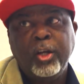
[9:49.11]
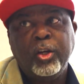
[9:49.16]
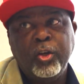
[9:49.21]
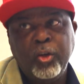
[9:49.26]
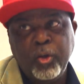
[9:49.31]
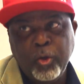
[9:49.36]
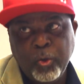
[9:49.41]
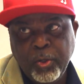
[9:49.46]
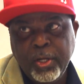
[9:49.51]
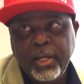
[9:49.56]

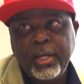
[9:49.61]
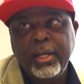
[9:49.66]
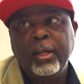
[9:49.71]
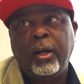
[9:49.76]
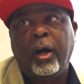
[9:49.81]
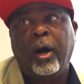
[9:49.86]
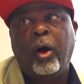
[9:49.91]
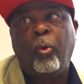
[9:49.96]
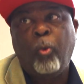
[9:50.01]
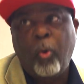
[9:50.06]
you
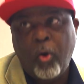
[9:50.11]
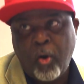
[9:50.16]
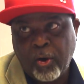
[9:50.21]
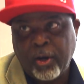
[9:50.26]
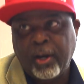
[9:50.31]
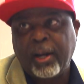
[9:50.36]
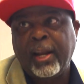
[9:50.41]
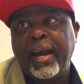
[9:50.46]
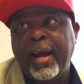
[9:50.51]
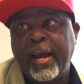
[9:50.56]
need a
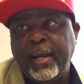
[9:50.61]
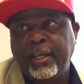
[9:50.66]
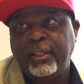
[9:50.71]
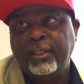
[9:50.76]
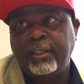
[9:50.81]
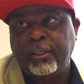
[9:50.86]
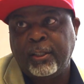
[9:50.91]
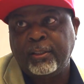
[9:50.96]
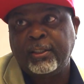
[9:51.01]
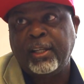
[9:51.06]
water
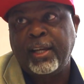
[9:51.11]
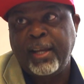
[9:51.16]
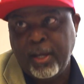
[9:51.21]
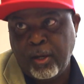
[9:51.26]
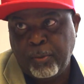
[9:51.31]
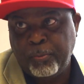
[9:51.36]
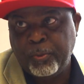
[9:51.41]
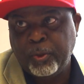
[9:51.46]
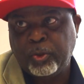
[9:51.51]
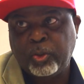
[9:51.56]
line to, to
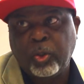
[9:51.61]
help you.